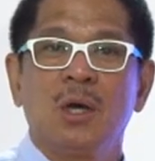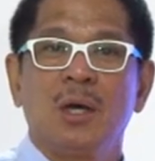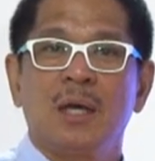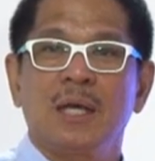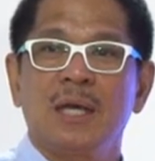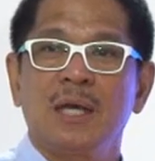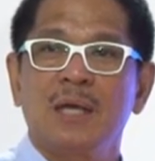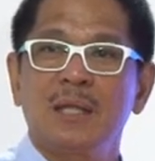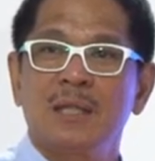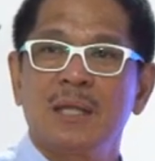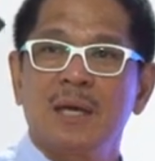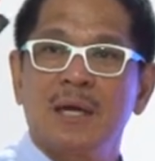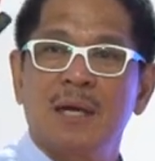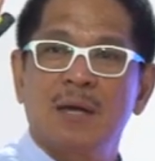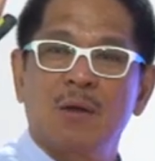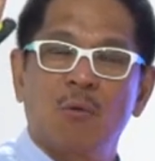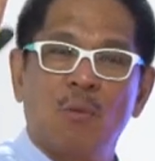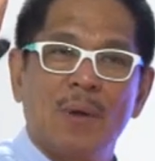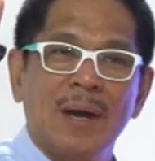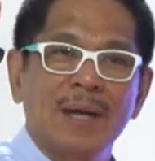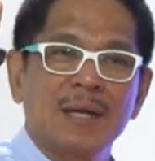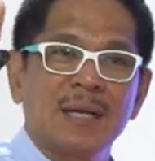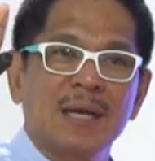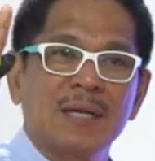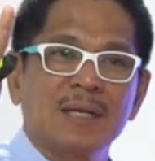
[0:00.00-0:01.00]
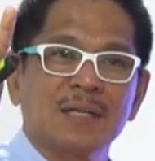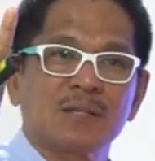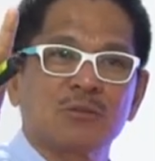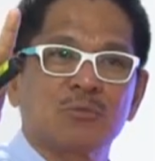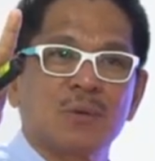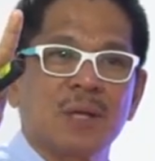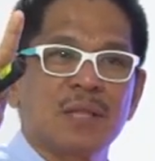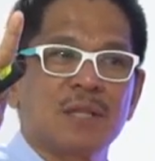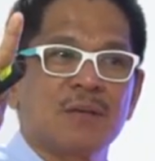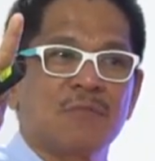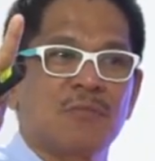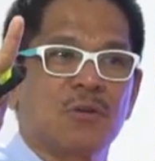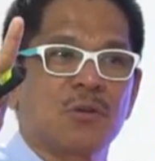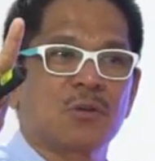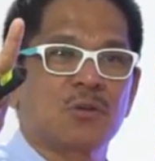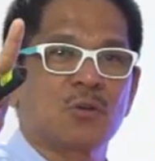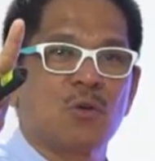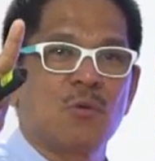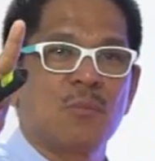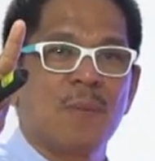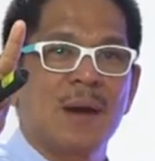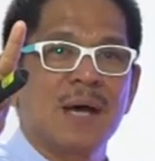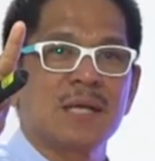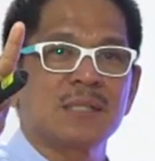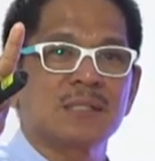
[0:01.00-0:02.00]
either 120 for 2
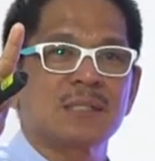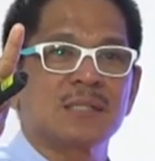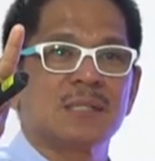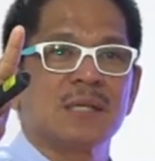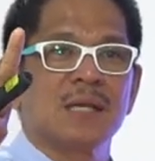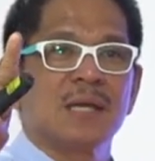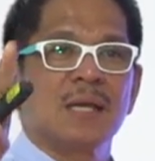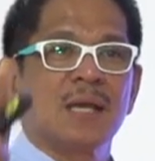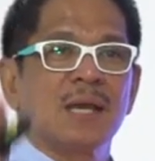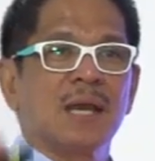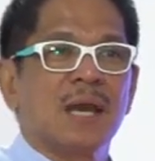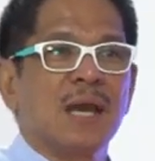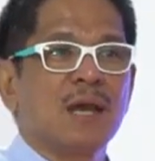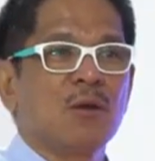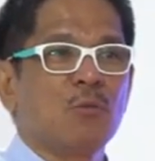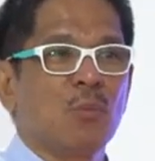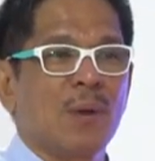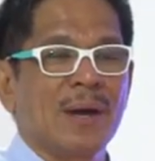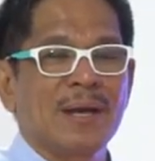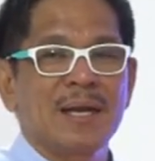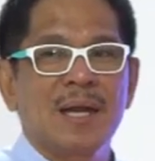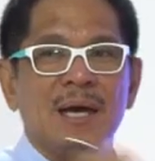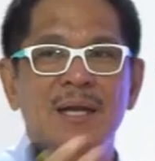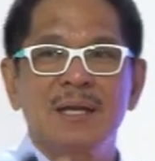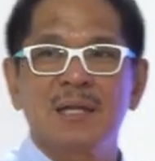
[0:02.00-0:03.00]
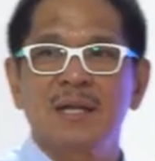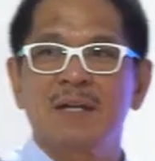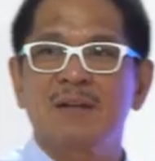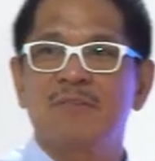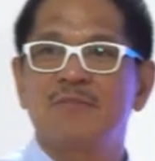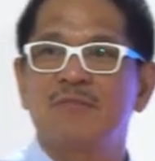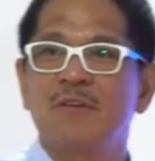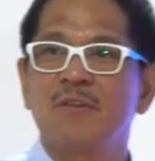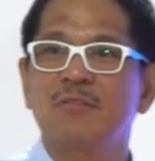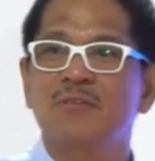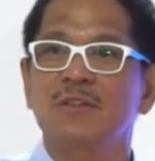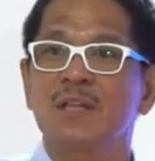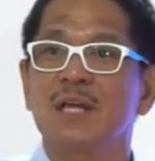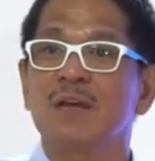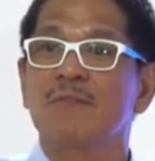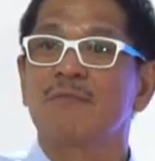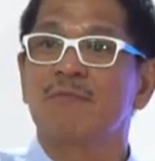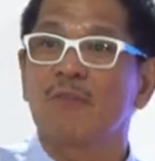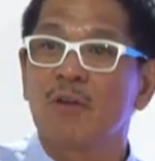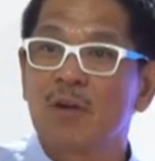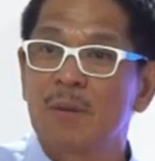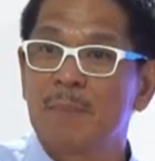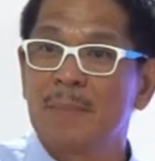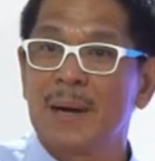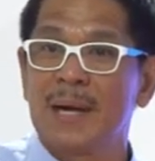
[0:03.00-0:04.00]
months and 150
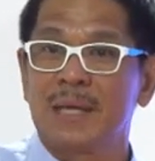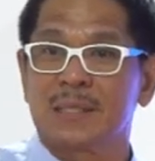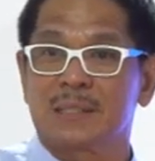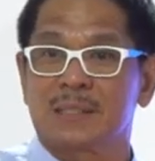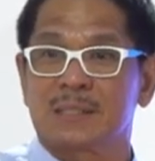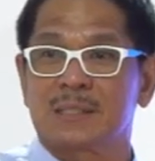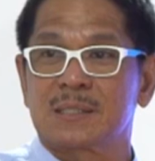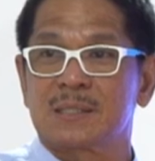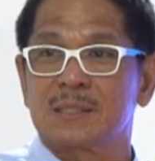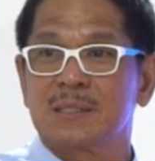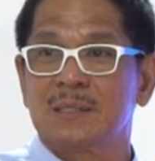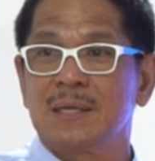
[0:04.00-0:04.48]
for 4 months.